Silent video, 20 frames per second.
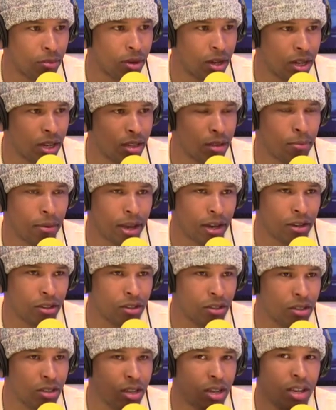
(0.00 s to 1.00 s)
the money, yeah, the, the,
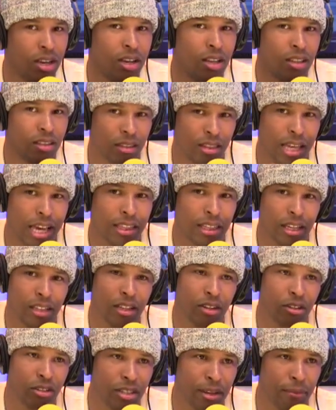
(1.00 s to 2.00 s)
bankers. bankers. Okay. Mm-hmm. I think
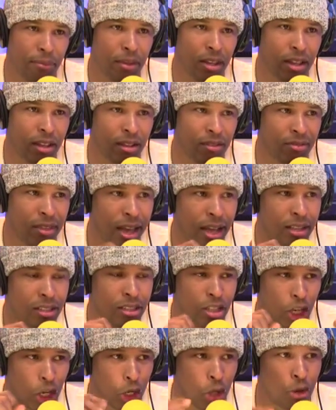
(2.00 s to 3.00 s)
there's something
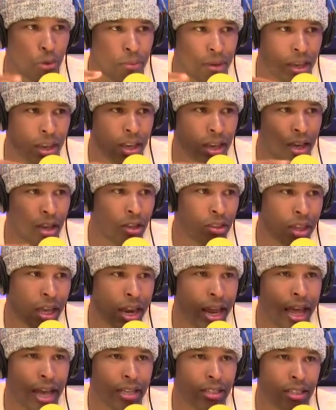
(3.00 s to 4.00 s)
that's looming
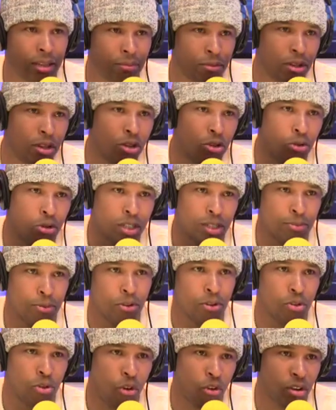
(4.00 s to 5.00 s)
that has something to do
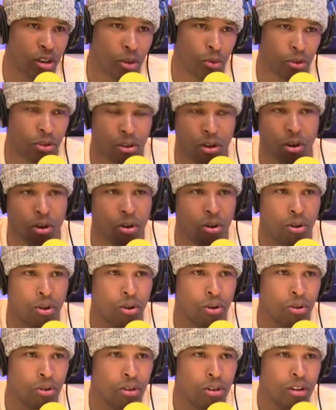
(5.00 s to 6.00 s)
conspiratorially with the
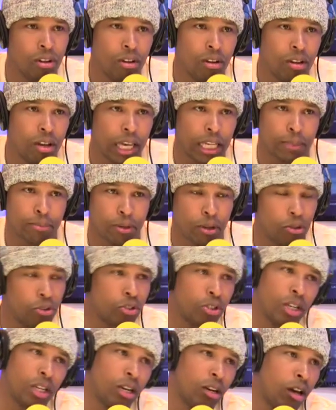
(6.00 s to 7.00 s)
whole
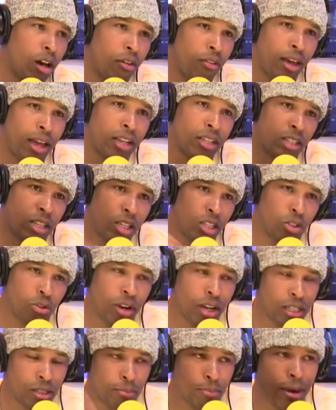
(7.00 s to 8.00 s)
explosion and all that is going to
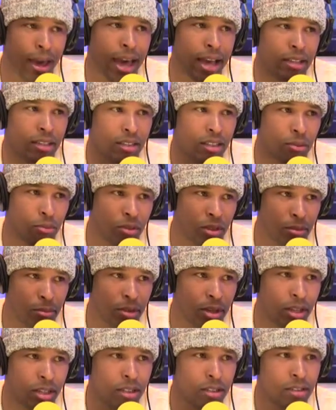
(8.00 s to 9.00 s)
trace back to them with the
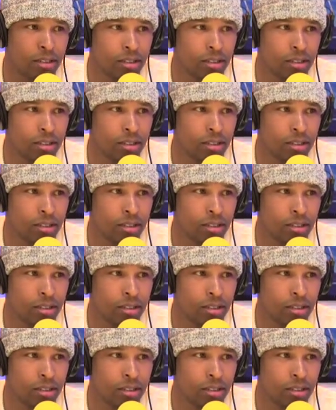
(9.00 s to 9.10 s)
monies.